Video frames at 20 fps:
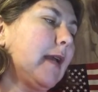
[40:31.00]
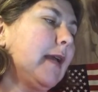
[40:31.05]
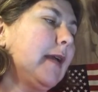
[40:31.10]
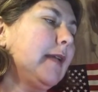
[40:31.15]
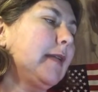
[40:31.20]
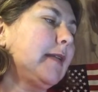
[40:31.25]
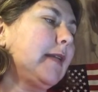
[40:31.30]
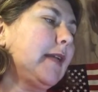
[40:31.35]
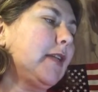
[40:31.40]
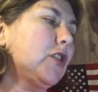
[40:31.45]

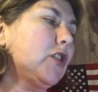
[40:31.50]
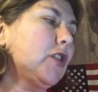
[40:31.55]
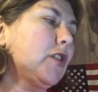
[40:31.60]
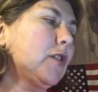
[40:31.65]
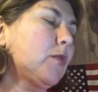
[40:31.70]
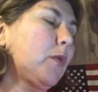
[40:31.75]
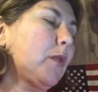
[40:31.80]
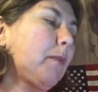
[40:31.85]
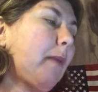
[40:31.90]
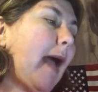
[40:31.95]
Tensions
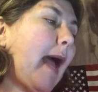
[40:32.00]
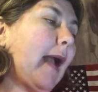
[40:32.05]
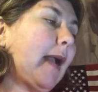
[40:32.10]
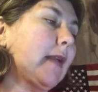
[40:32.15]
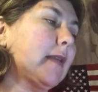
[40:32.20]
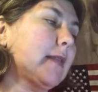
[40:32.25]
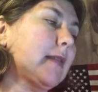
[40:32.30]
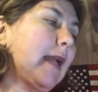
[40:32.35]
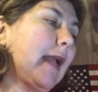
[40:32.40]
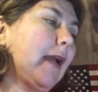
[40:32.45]
with
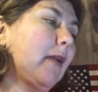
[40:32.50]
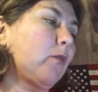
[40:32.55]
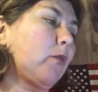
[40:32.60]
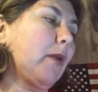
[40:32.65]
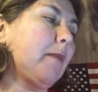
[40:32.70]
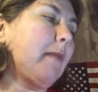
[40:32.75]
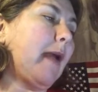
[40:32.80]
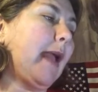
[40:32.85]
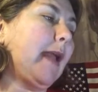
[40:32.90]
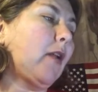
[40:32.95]
Pakistan
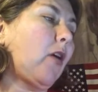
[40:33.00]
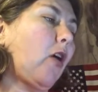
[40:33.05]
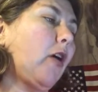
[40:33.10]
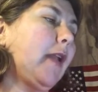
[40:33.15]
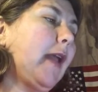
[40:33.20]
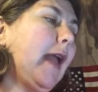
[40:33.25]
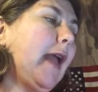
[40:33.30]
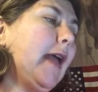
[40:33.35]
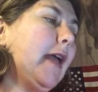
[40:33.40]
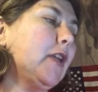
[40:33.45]
remain on
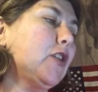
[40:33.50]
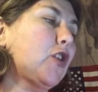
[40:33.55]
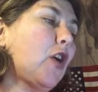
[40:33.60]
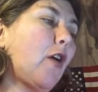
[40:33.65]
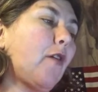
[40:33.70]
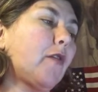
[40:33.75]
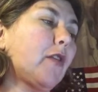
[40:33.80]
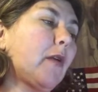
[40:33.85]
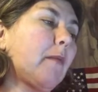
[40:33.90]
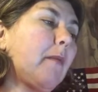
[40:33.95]
edge
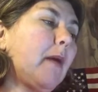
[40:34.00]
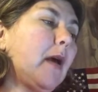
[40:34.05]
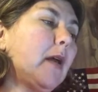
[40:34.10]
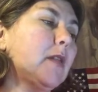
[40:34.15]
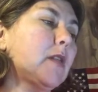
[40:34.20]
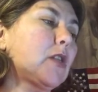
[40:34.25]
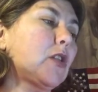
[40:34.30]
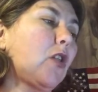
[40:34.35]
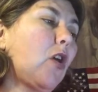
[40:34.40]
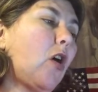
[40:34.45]
over the
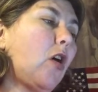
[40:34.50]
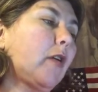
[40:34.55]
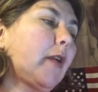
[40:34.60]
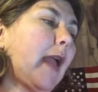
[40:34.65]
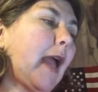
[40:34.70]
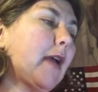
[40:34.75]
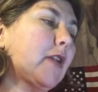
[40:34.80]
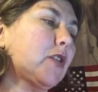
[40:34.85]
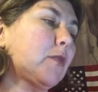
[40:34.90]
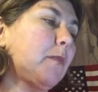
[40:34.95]
months-long
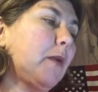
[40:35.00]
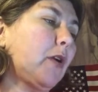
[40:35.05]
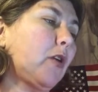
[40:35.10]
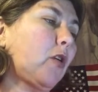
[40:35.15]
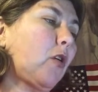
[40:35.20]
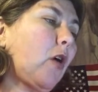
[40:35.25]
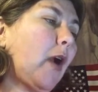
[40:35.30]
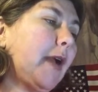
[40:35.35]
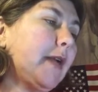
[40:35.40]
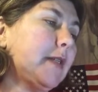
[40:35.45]
Kashmir
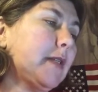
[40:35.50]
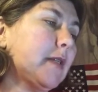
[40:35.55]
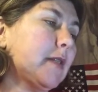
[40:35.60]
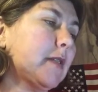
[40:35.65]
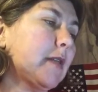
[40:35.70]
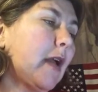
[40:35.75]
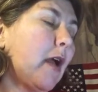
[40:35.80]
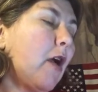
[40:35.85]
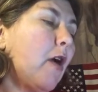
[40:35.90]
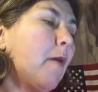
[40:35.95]
crisis,
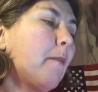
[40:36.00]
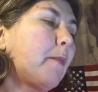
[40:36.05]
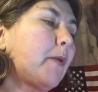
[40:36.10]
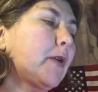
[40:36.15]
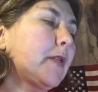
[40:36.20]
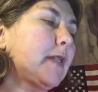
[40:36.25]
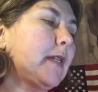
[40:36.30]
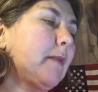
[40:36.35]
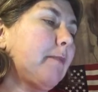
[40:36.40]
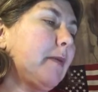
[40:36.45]

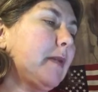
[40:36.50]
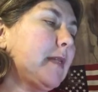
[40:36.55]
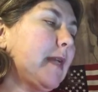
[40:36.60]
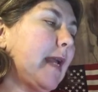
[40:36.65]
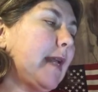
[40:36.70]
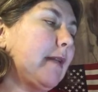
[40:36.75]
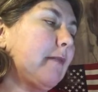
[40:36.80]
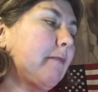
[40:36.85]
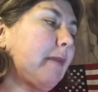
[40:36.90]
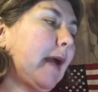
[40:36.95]

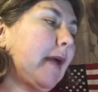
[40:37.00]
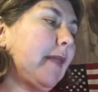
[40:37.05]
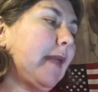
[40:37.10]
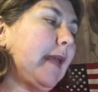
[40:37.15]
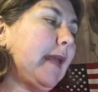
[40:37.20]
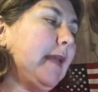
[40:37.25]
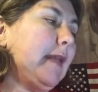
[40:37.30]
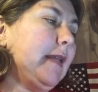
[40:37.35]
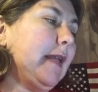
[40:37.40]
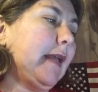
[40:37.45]
precipitated by the
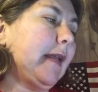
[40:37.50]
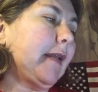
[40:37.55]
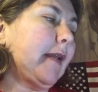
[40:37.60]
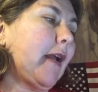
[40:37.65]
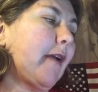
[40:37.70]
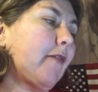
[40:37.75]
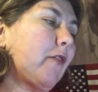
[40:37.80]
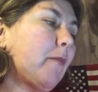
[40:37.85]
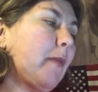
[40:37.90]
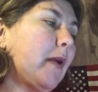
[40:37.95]
Indian
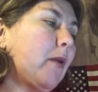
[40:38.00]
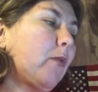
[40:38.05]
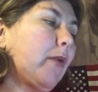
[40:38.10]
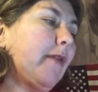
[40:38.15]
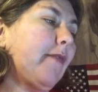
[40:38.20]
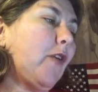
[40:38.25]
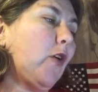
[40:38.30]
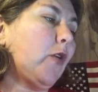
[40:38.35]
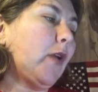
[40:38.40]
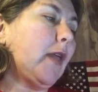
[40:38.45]
government
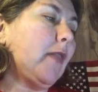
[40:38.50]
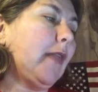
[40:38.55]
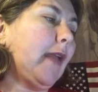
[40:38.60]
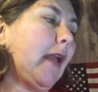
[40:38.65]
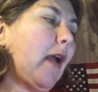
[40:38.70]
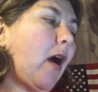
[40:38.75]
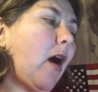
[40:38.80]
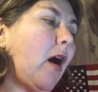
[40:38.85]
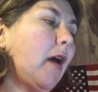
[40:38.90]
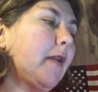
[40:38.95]
revoking the
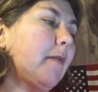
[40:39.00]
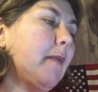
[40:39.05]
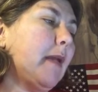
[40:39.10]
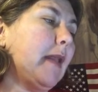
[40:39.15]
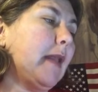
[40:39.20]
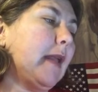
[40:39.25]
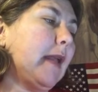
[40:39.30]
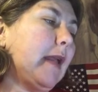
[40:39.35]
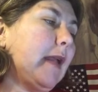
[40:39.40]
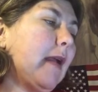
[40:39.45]

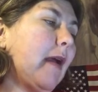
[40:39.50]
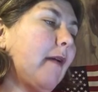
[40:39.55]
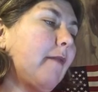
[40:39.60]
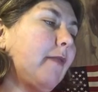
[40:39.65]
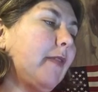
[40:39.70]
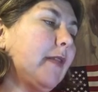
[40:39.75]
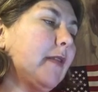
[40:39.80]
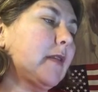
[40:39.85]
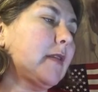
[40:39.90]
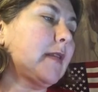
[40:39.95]
autonomy of
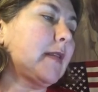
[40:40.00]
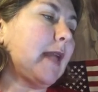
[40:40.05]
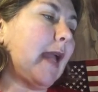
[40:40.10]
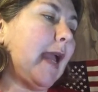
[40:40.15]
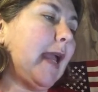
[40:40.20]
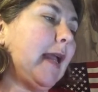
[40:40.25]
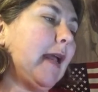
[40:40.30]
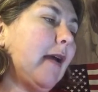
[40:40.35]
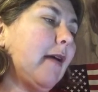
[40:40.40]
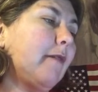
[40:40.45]
the
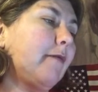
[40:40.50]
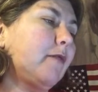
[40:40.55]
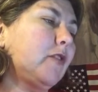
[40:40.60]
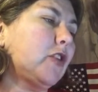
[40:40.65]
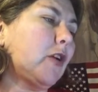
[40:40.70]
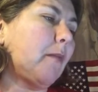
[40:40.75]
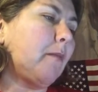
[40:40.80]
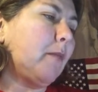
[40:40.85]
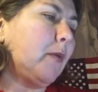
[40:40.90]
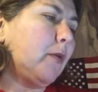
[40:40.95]
state of
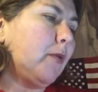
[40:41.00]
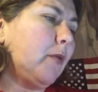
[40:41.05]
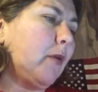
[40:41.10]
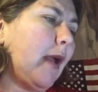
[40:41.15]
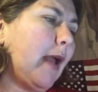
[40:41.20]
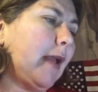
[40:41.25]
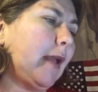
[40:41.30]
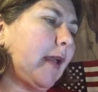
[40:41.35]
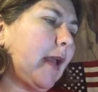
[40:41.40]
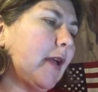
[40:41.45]
Jammu
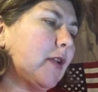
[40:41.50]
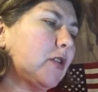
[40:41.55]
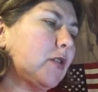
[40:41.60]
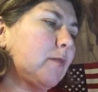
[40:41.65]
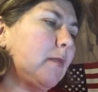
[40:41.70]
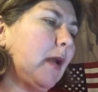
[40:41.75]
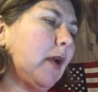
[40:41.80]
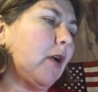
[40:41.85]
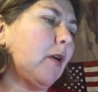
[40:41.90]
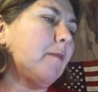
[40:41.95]
and
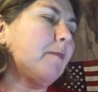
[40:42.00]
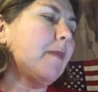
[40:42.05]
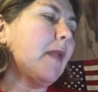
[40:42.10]
Kashmir,